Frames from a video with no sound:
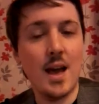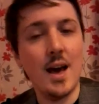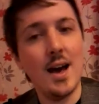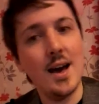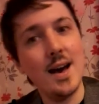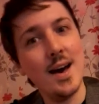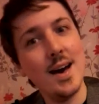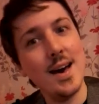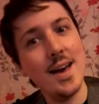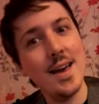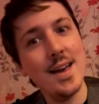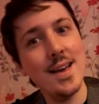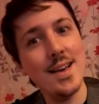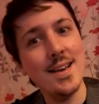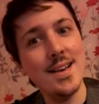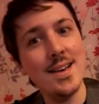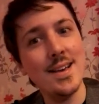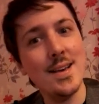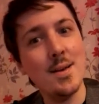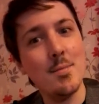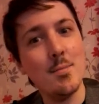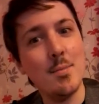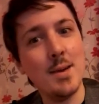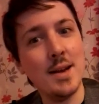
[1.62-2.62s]
Hi,
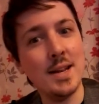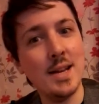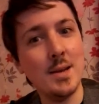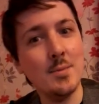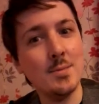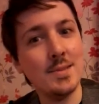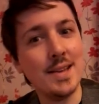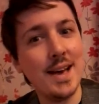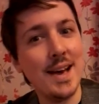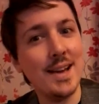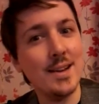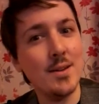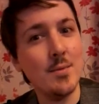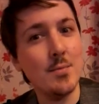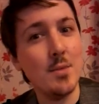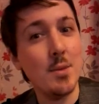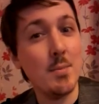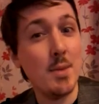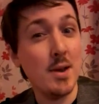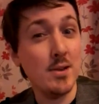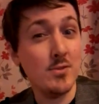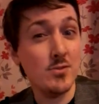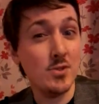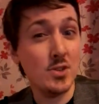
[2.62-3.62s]
my name's Adam, the
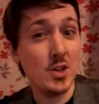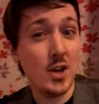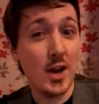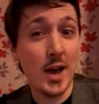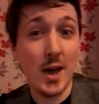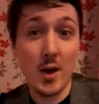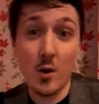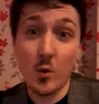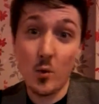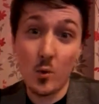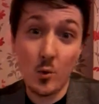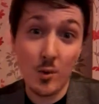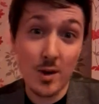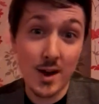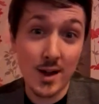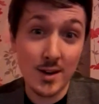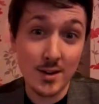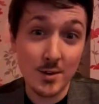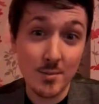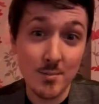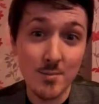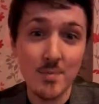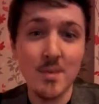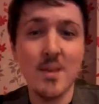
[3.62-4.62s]
pastry guy, or
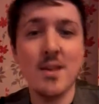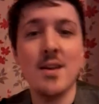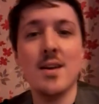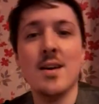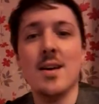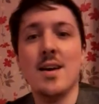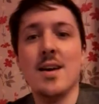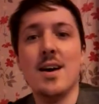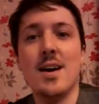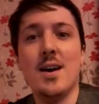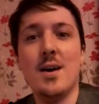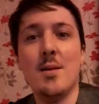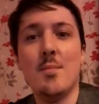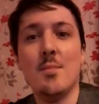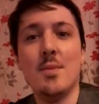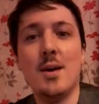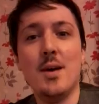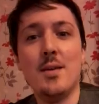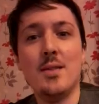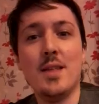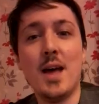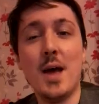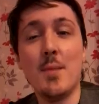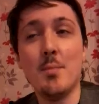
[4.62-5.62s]
Adam, and
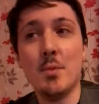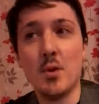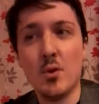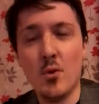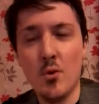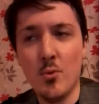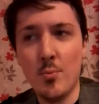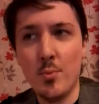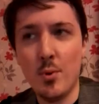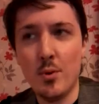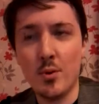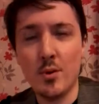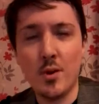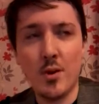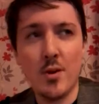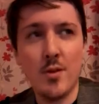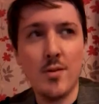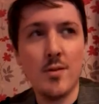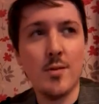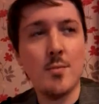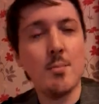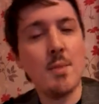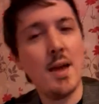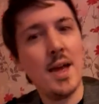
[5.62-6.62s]
I'm a
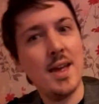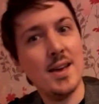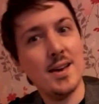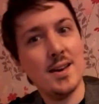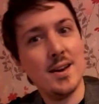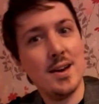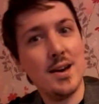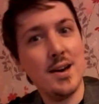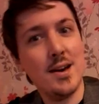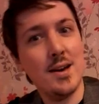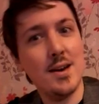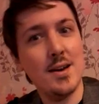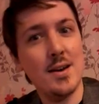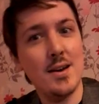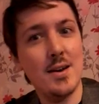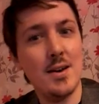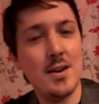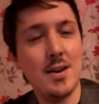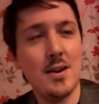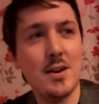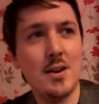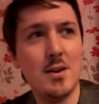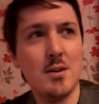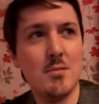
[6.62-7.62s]
couponer, a baker,
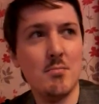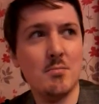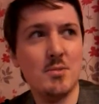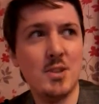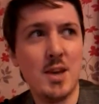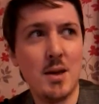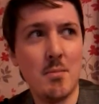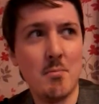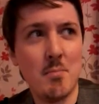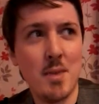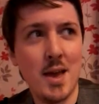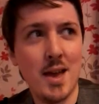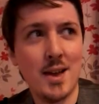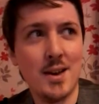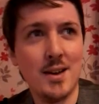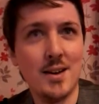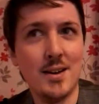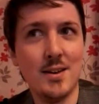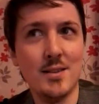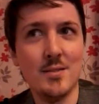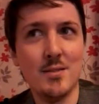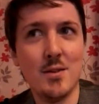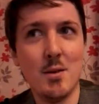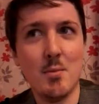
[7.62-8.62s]
jam
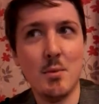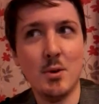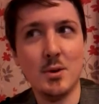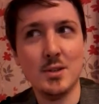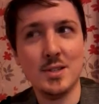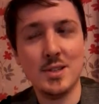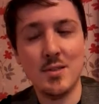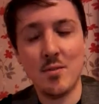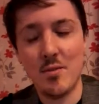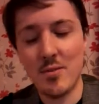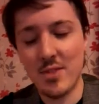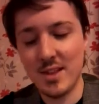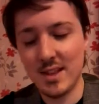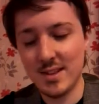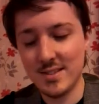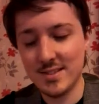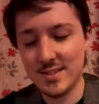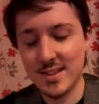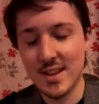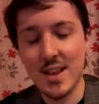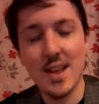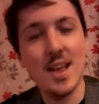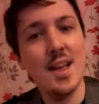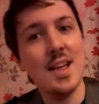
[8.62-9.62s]
maker, amongst other things.
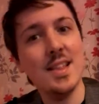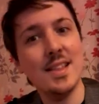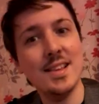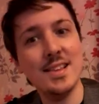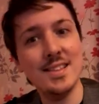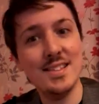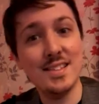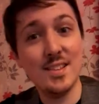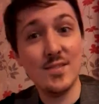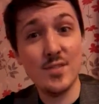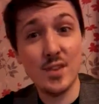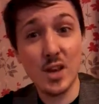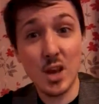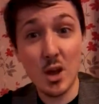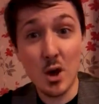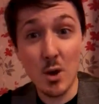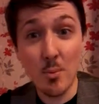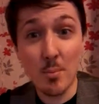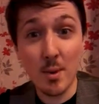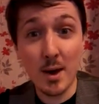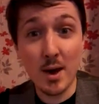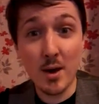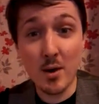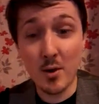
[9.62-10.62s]
This is a video
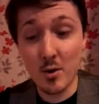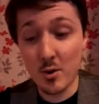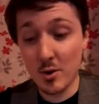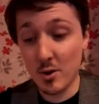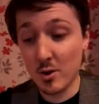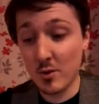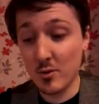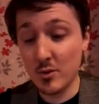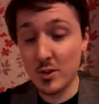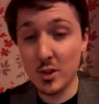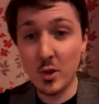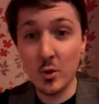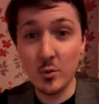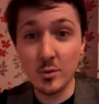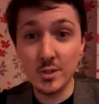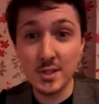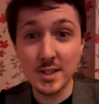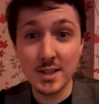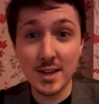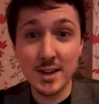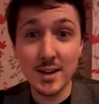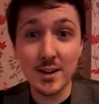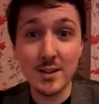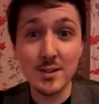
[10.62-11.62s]
about loyalty
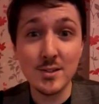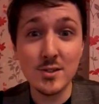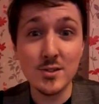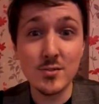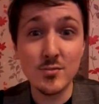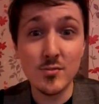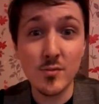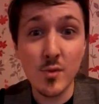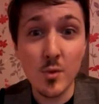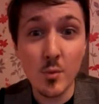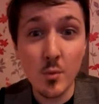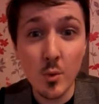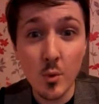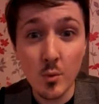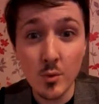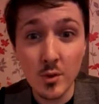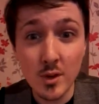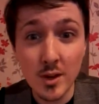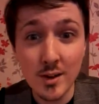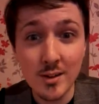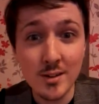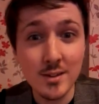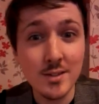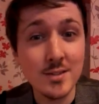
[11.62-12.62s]
cards, reward
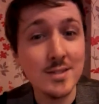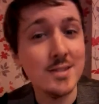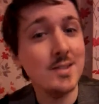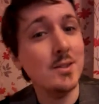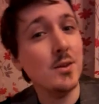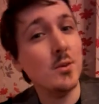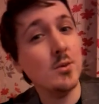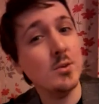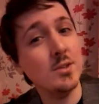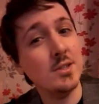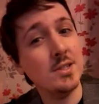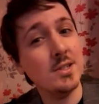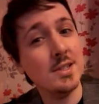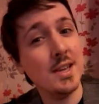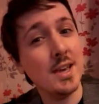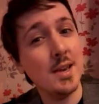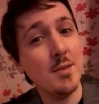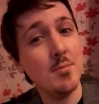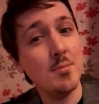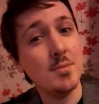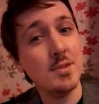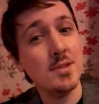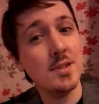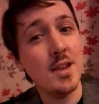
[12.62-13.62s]
cards, loyalty
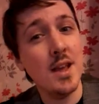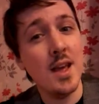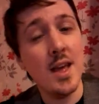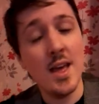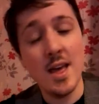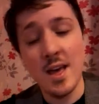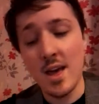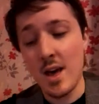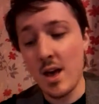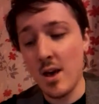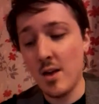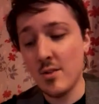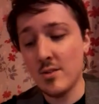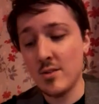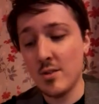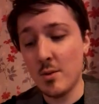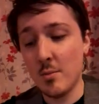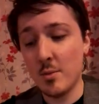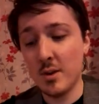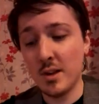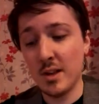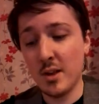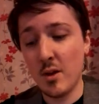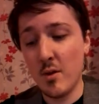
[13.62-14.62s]
schemes. So I'm
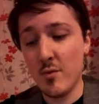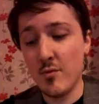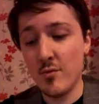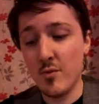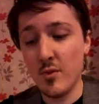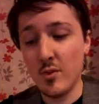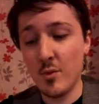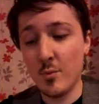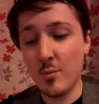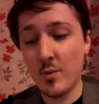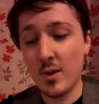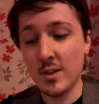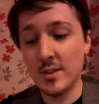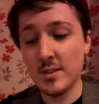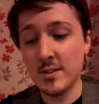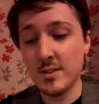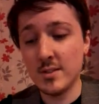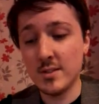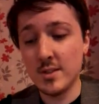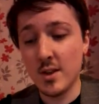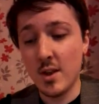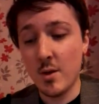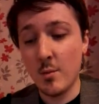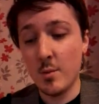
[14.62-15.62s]
going to go through the
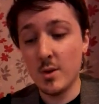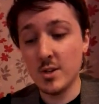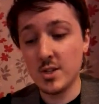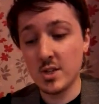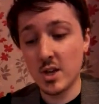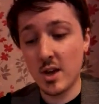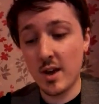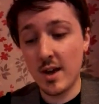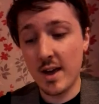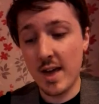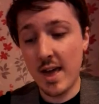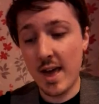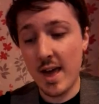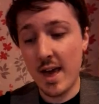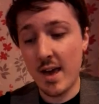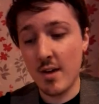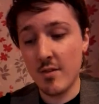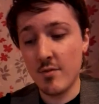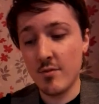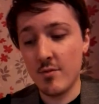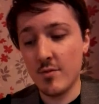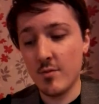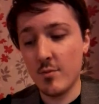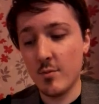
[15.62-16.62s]
ones which I
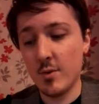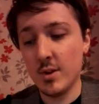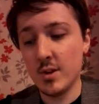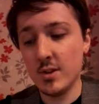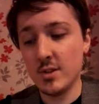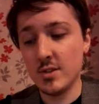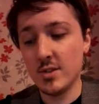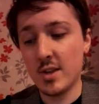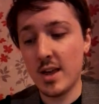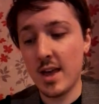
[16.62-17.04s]
have, which